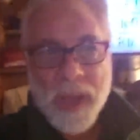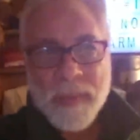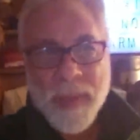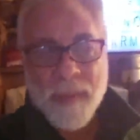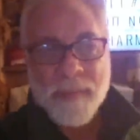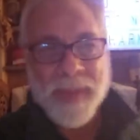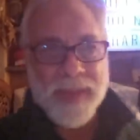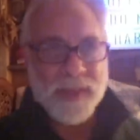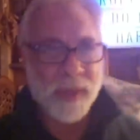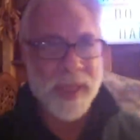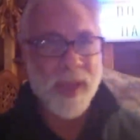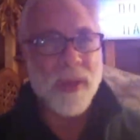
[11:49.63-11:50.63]
about
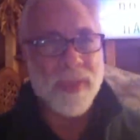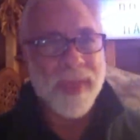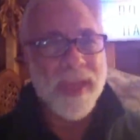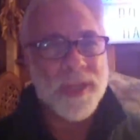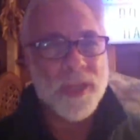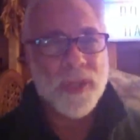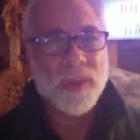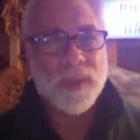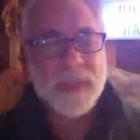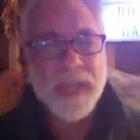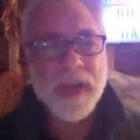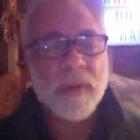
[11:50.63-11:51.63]
mental health
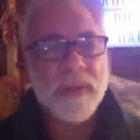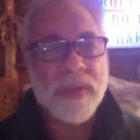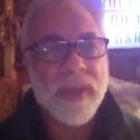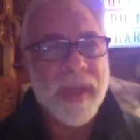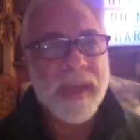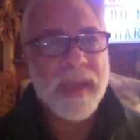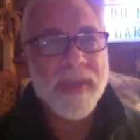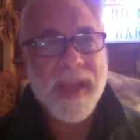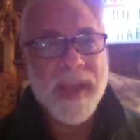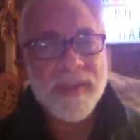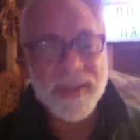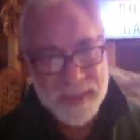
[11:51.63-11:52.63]
issues. I don't think
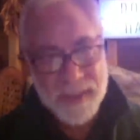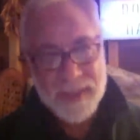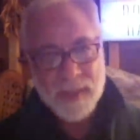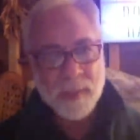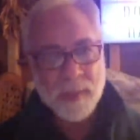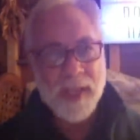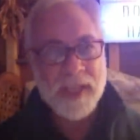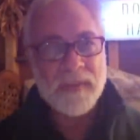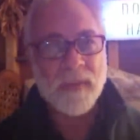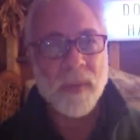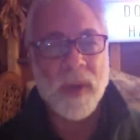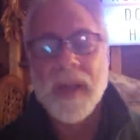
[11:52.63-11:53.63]
that this is the place
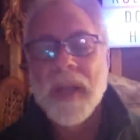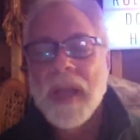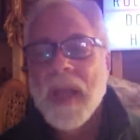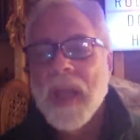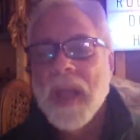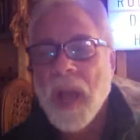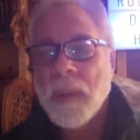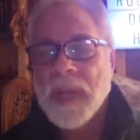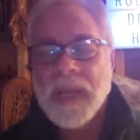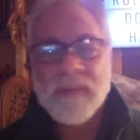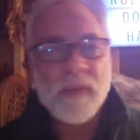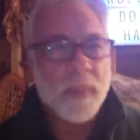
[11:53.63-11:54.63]
for it. I want
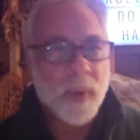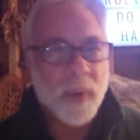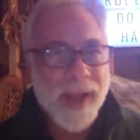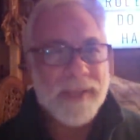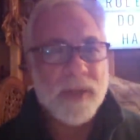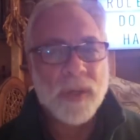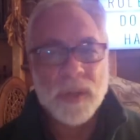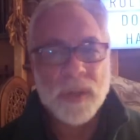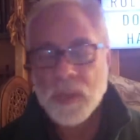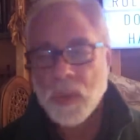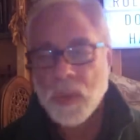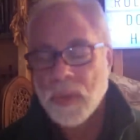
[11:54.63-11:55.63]
to give you practical
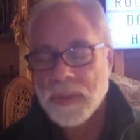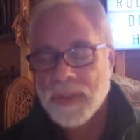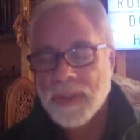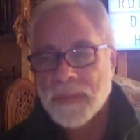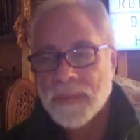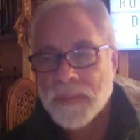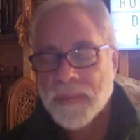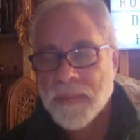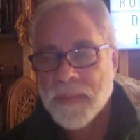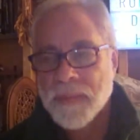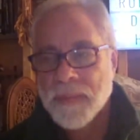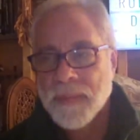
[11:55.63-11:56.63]
tools
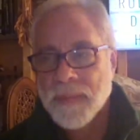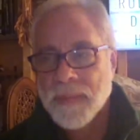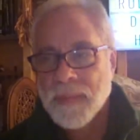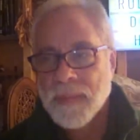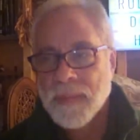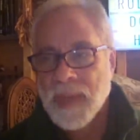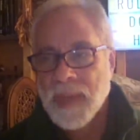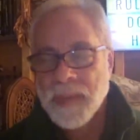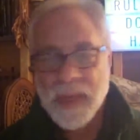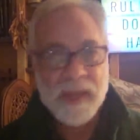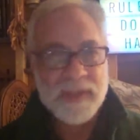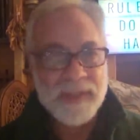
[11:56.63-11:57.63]

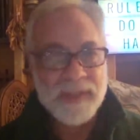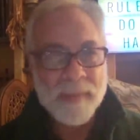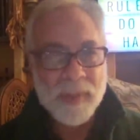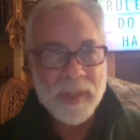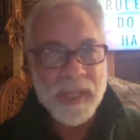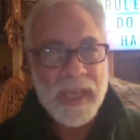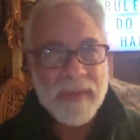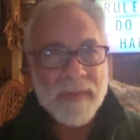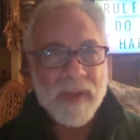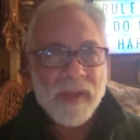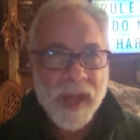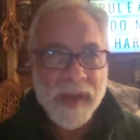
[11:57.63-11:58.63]
because I believe
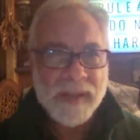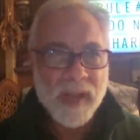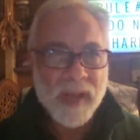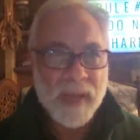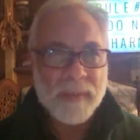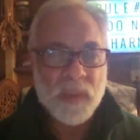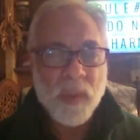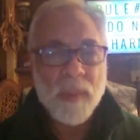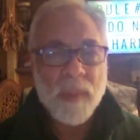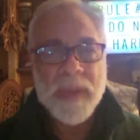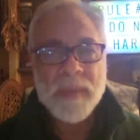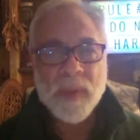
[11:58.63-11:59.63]
a lot of times what
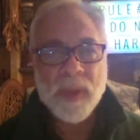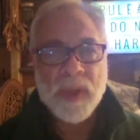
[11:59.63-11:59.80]
people